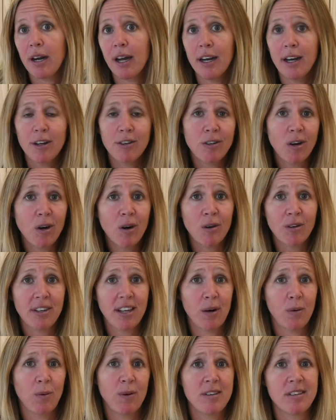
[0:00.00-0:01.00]
an adult
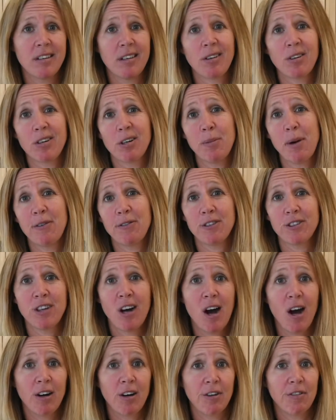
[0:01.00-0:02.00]
that wants to learn about
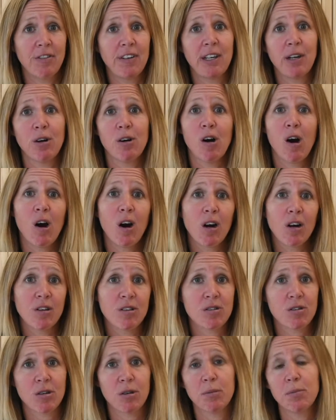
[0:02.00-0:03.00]
photography or
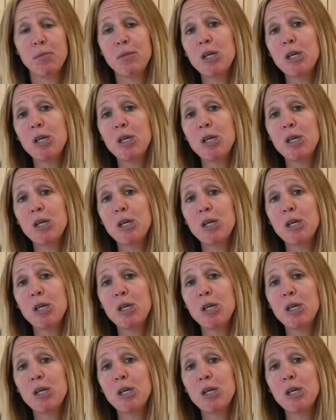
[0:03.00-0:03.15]
arts or